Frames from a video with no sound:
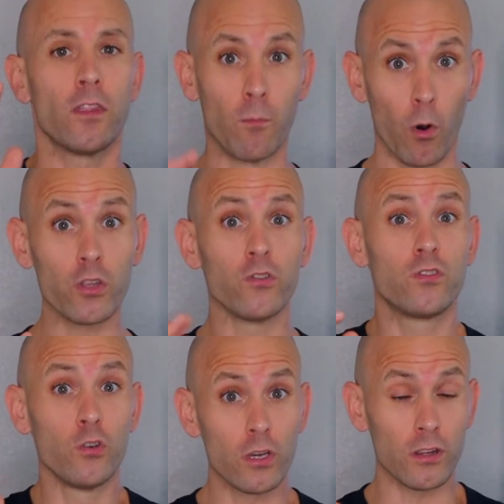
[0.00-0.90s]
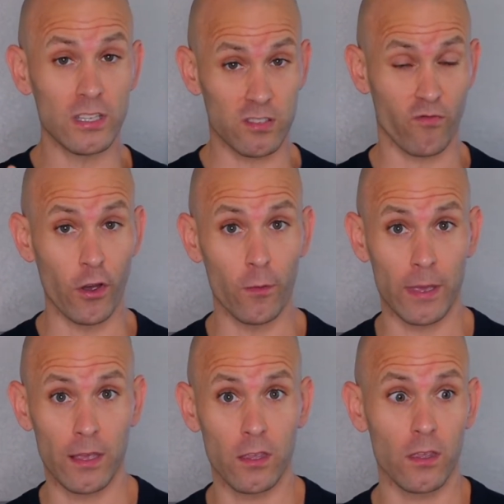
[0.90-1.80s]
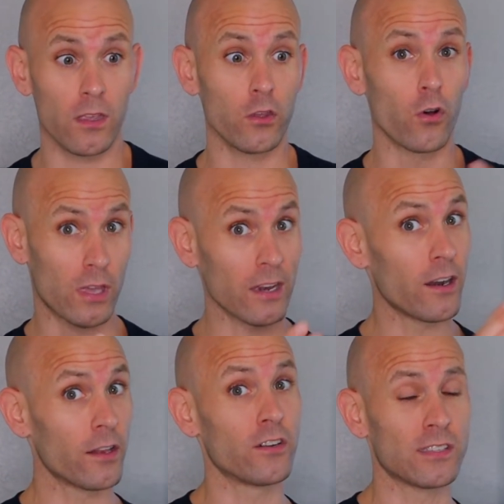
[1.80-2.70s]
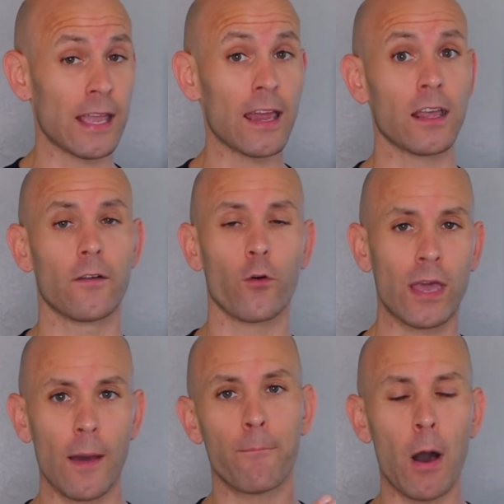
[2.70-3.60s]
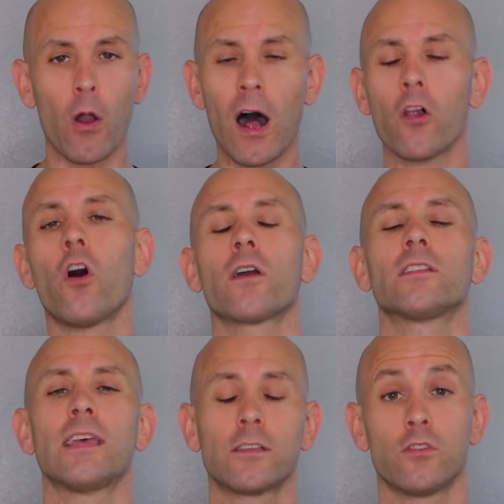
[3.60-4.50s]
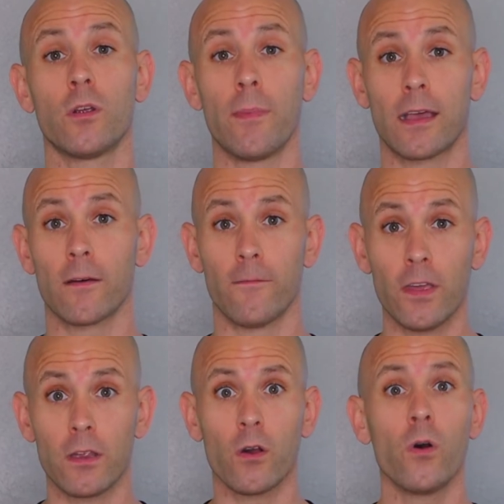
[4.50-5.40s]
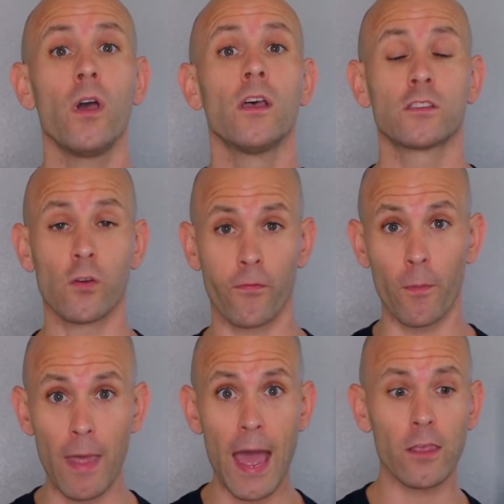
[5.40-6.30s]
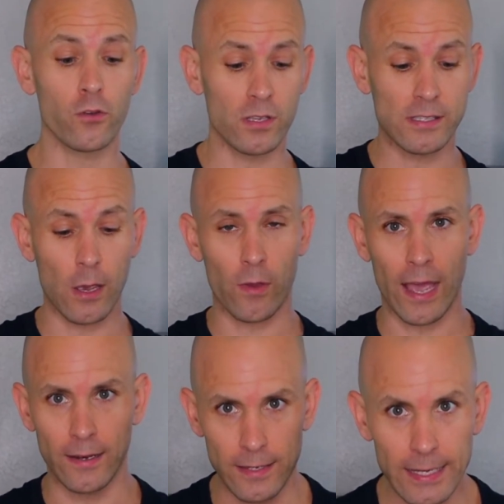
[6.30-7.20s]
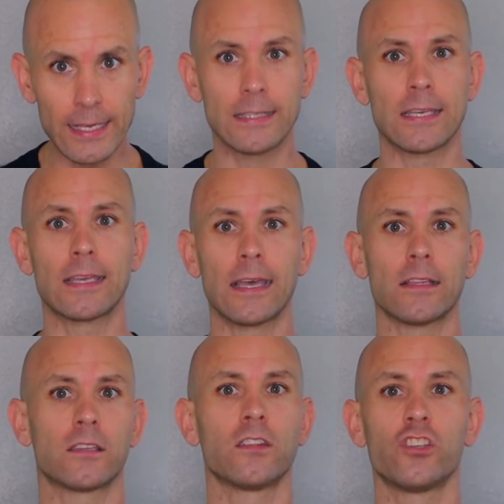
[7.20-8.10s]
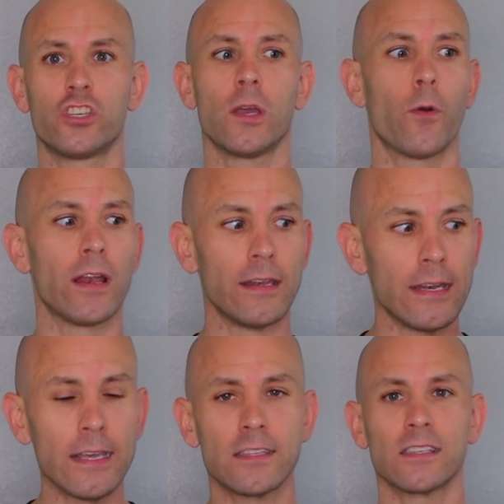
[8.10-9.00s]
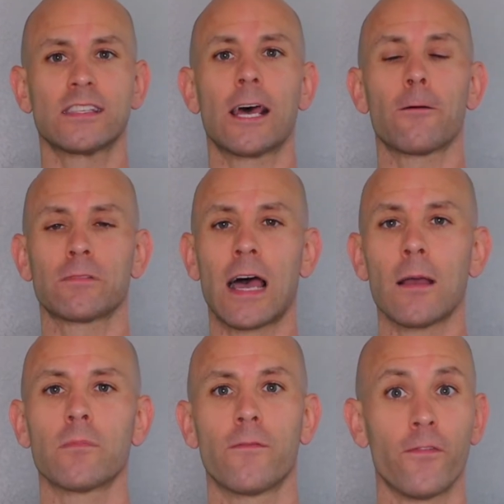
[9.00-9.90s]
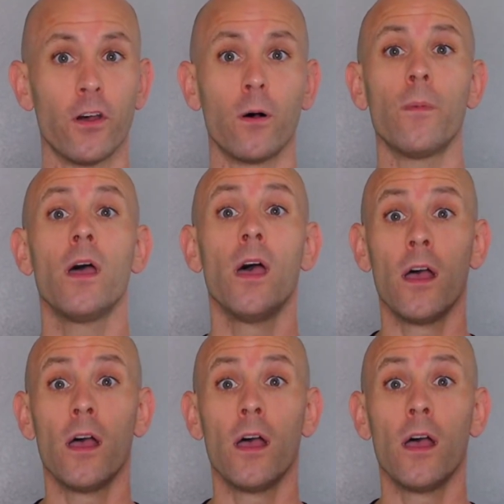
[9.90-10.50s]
the more you do this filming, you'll get an understanding of, okay, about how long it takes you to make a video. So from that, you can say, okay, I need to get to the gym or I need to set up time to film